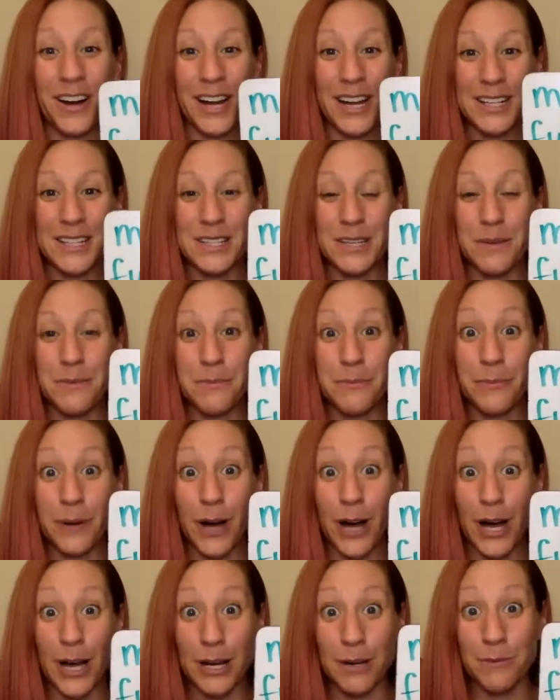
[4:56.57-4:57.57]
All right,
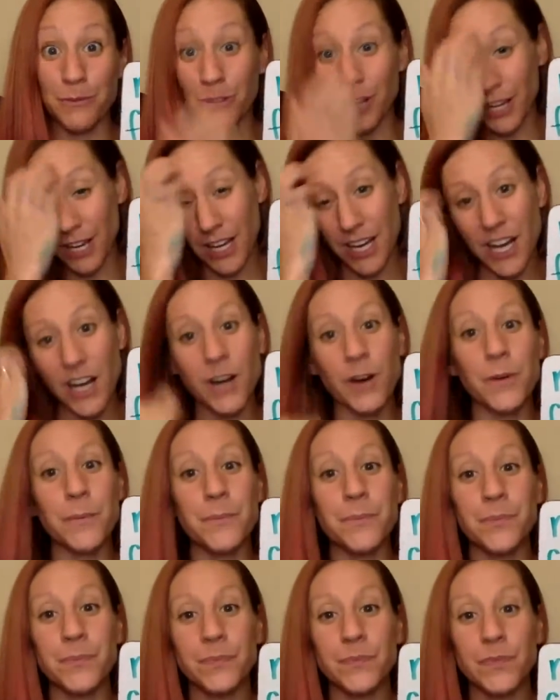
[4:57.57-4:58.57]
bottom
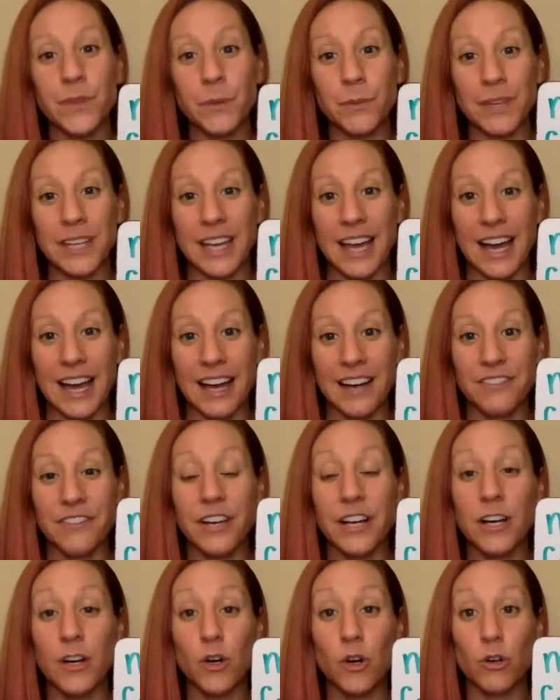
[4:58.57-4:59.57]
row, we
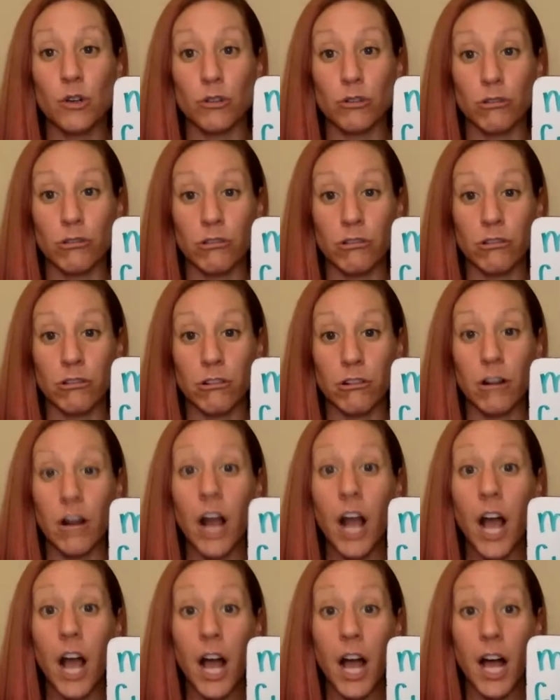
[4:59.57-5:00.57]
have
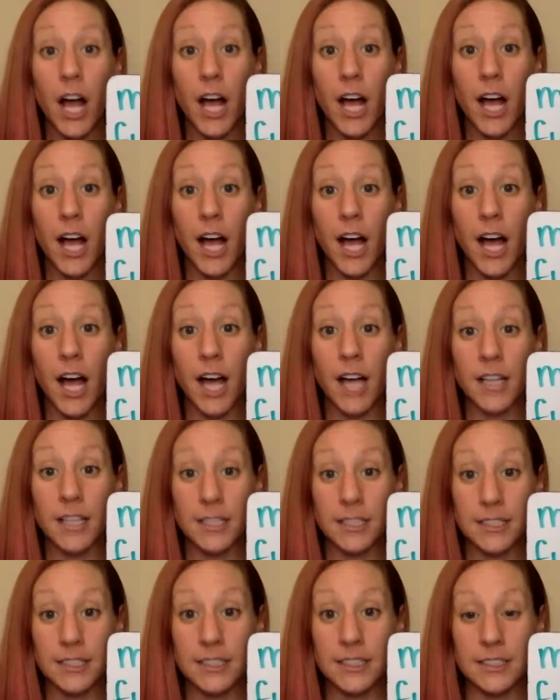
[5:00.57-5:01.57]
r a
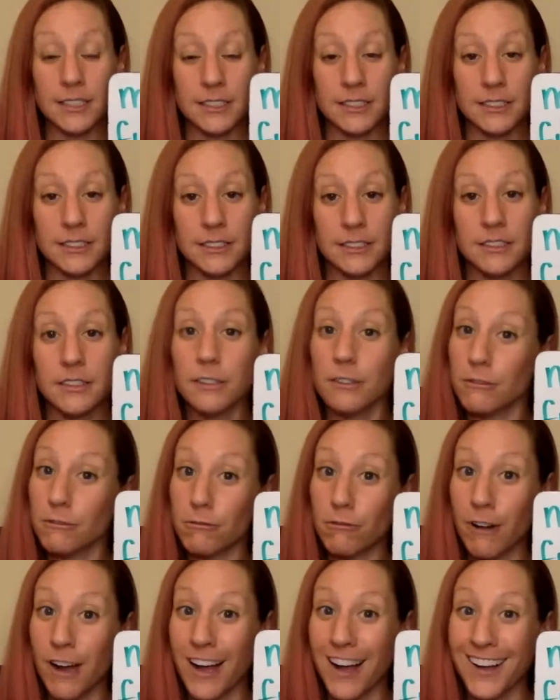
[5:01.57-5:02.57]
g,
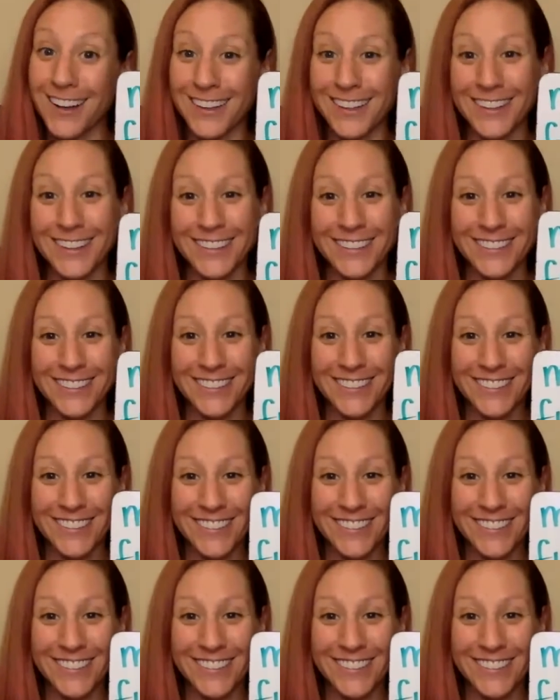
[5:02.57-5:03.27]
rug.